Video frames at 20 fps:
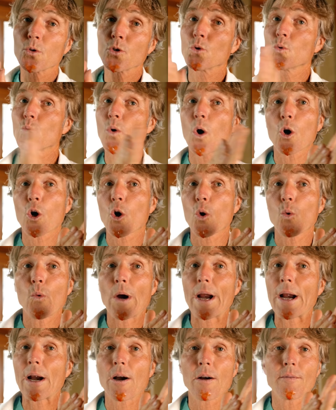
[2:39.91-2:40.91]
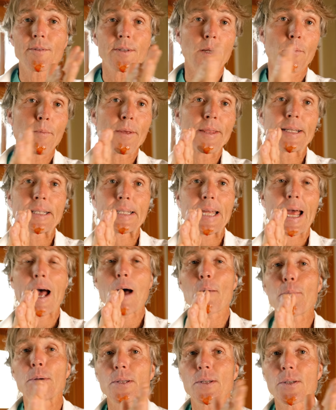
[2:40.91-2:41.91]
you are aware of someone this
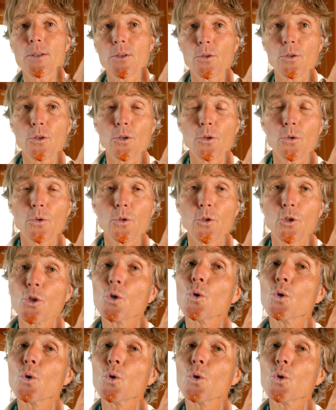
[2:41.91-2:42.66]
happens to you,